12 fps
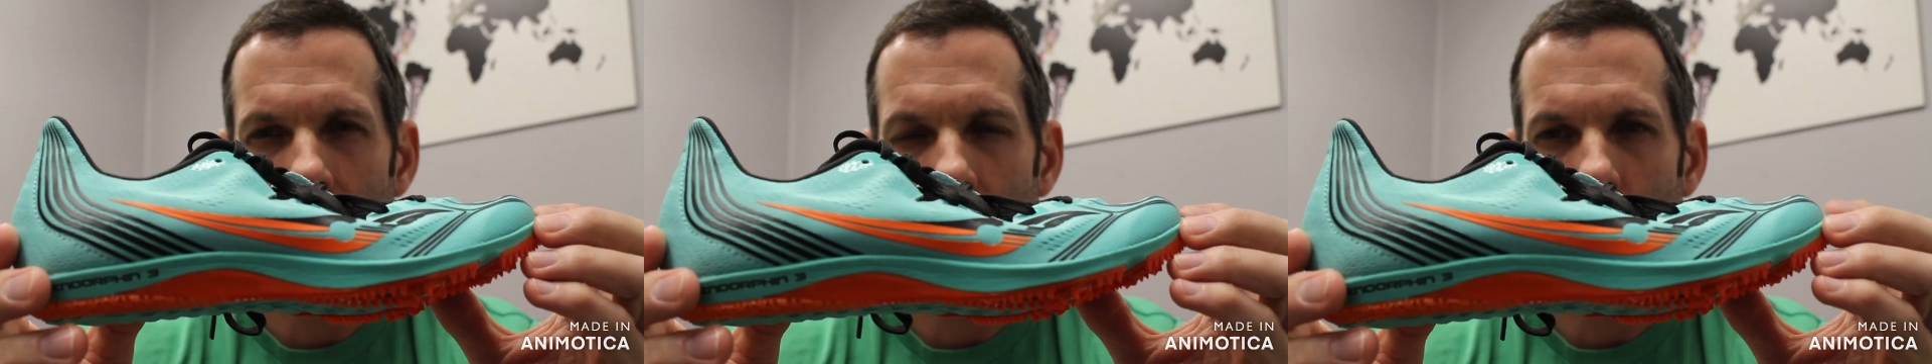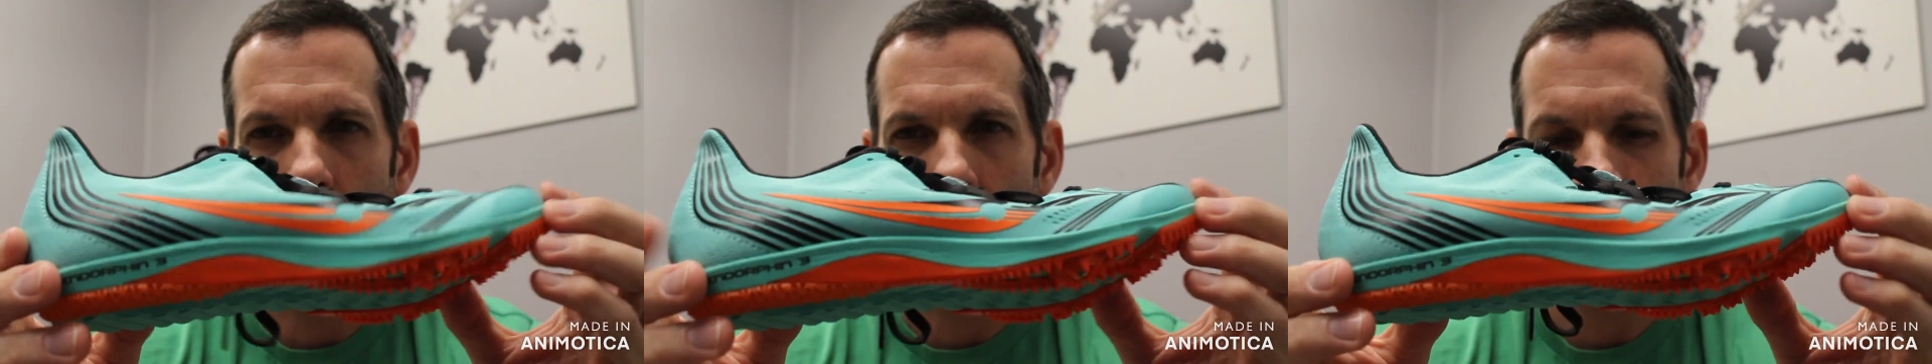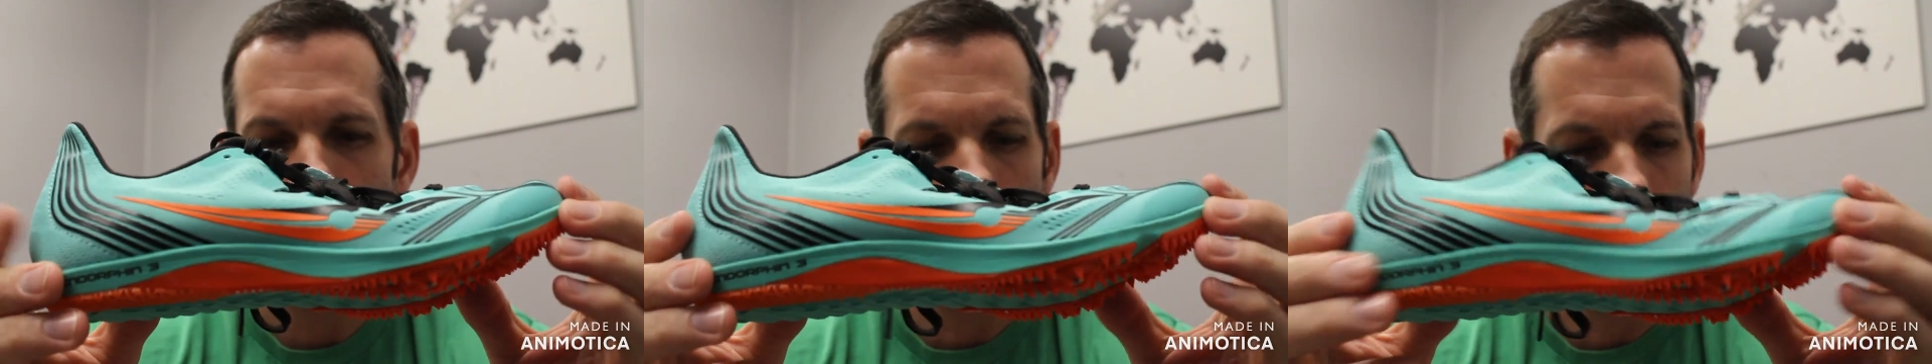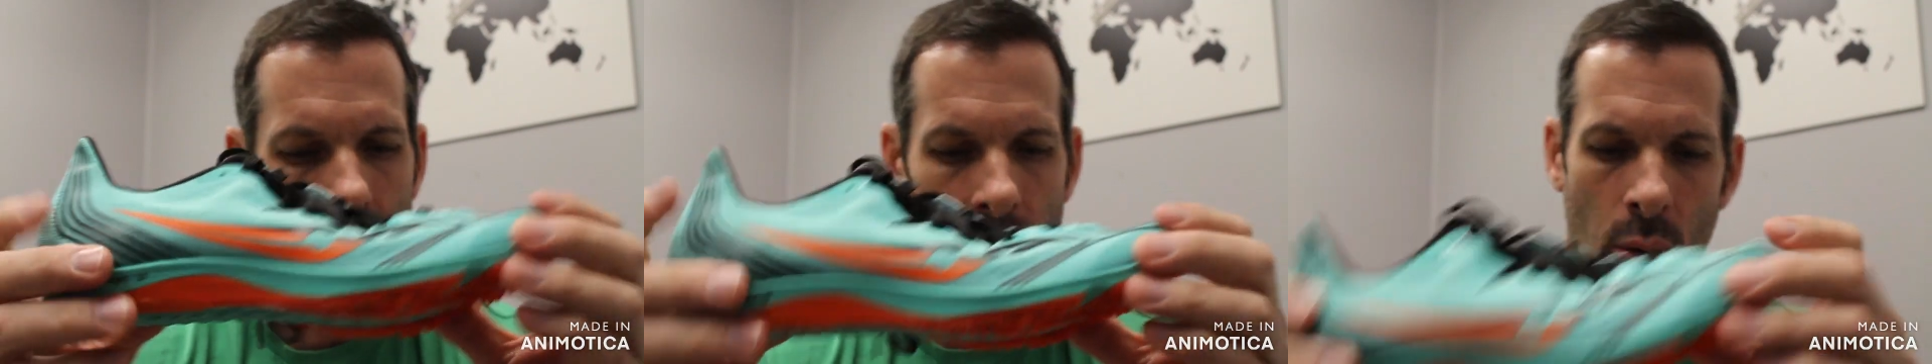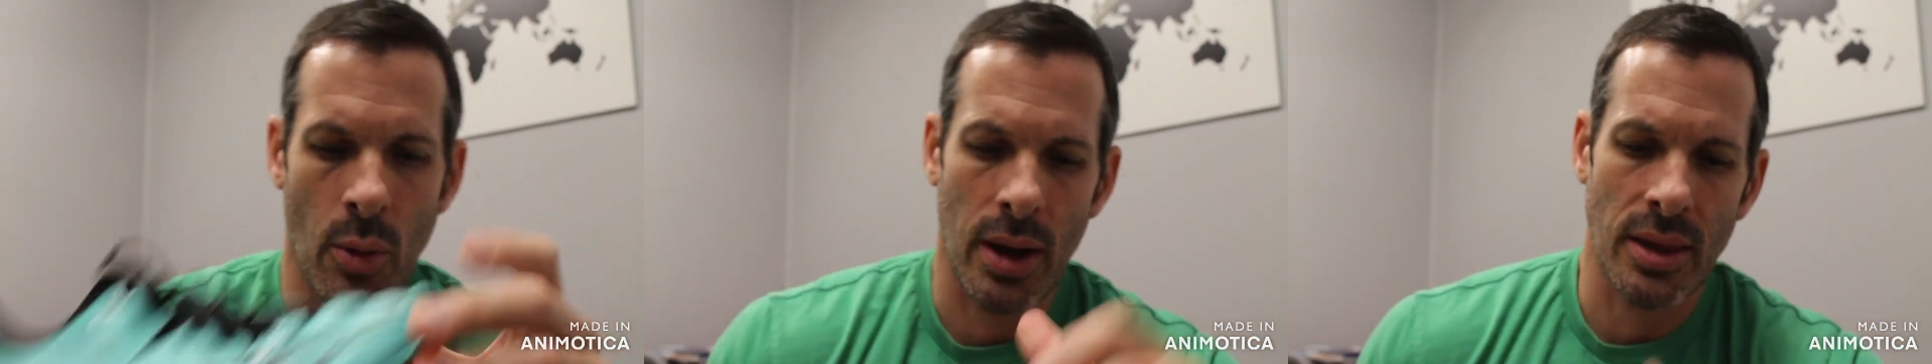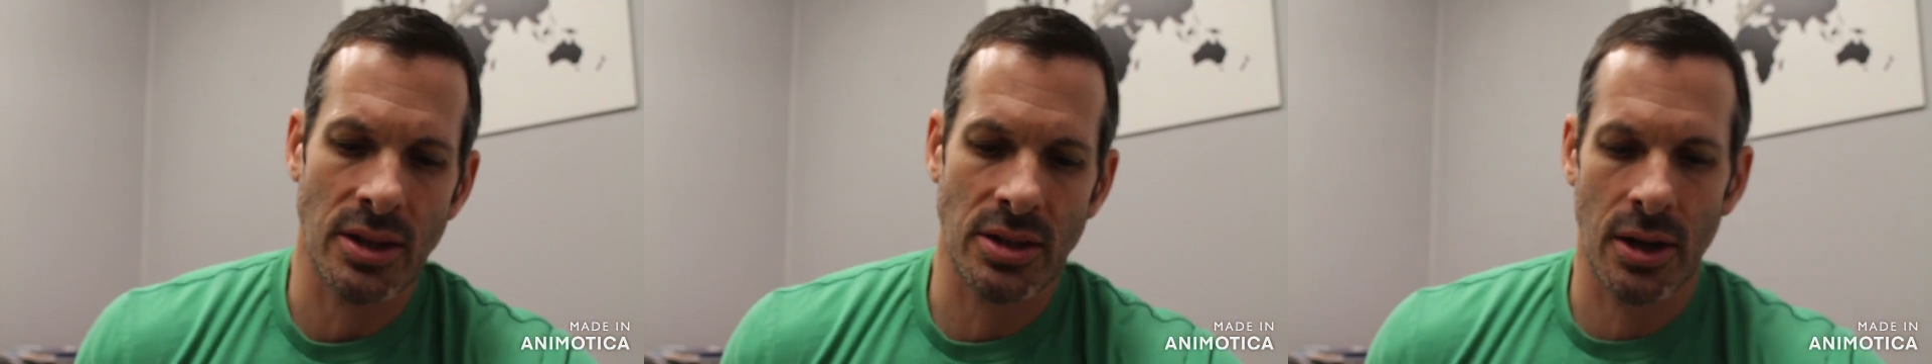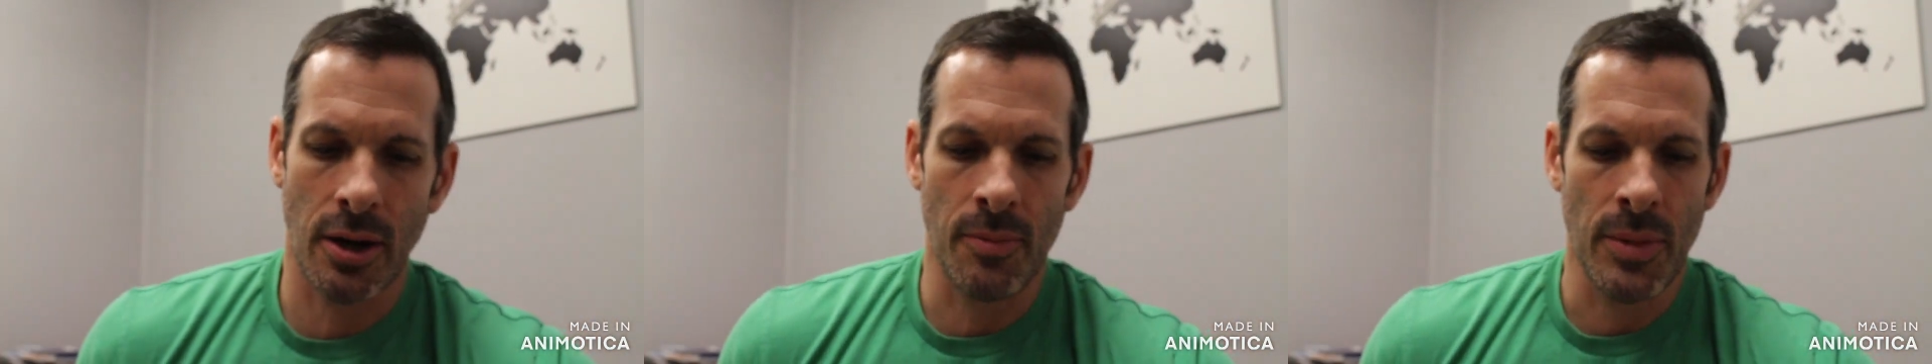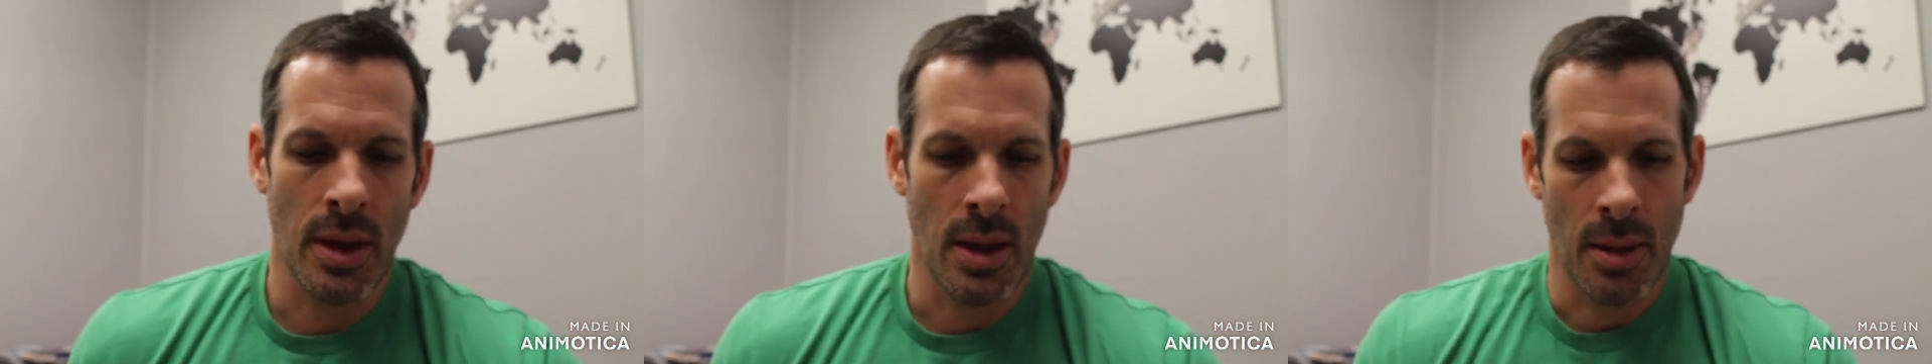the women's color they weigh this year.